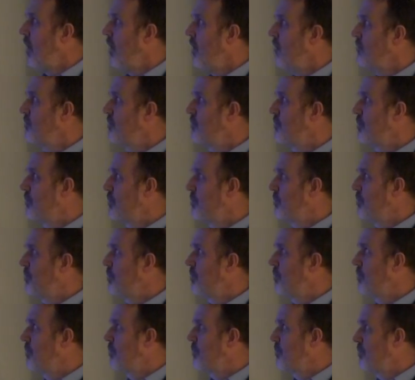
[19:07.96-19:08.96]
of
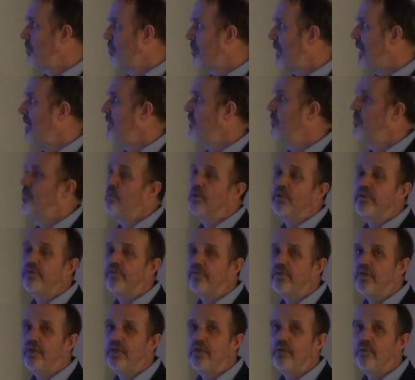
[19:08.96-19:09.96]
price
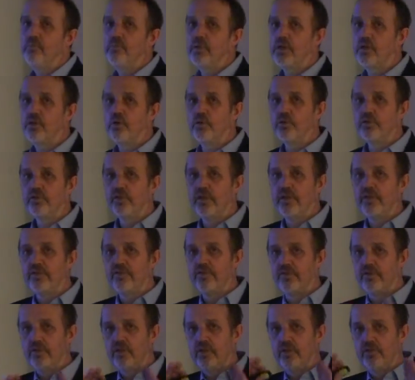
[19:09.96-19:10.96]
policy because
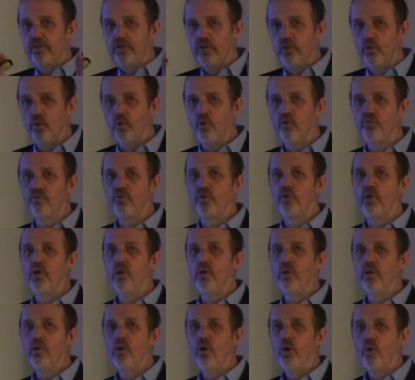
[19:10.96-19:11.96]
it's the
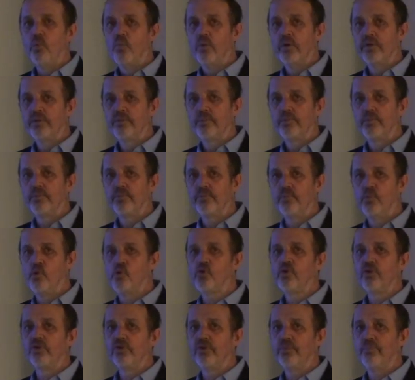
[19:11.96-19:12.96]
overall that
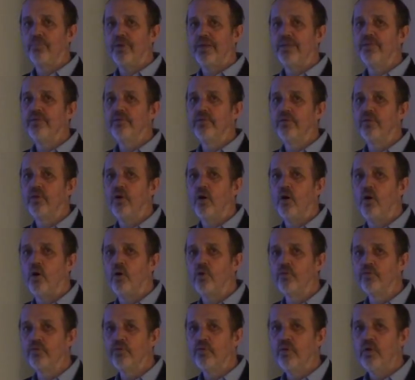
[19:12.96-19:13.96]
smokers spend
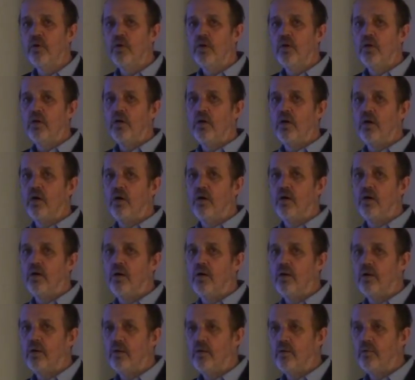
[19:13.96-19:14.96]
on
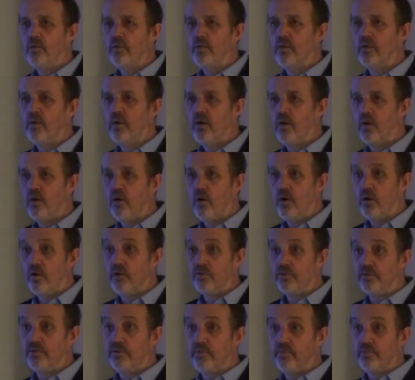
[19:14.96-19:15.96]
uh,
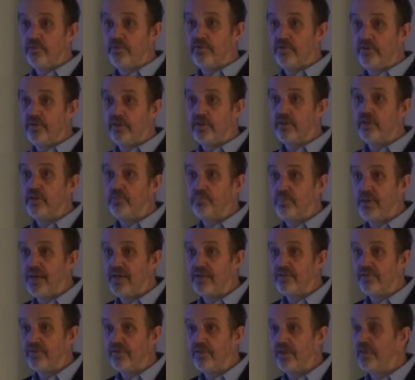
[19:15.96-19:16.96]
on cigarette
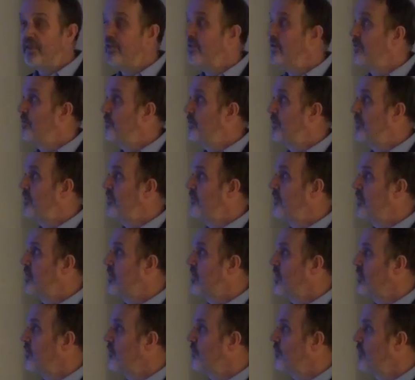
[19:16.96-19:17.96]
packs in a
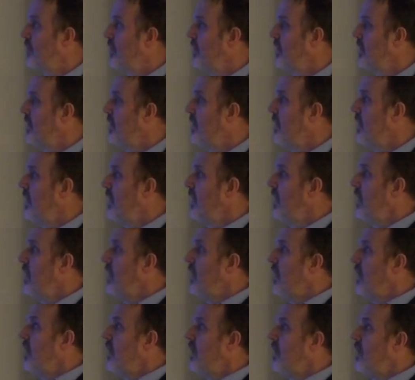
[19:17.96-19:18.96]
specific country.
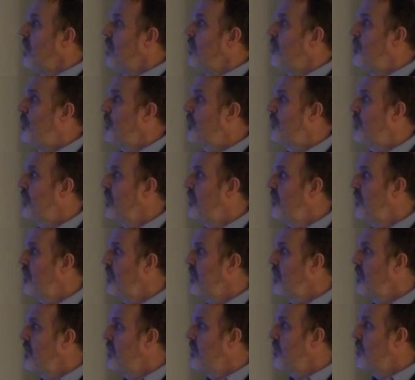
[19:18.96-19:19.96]
The
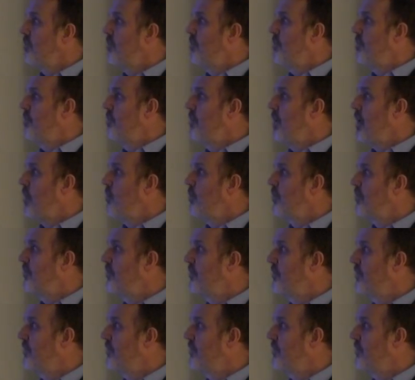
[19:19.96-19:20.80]
purchasing power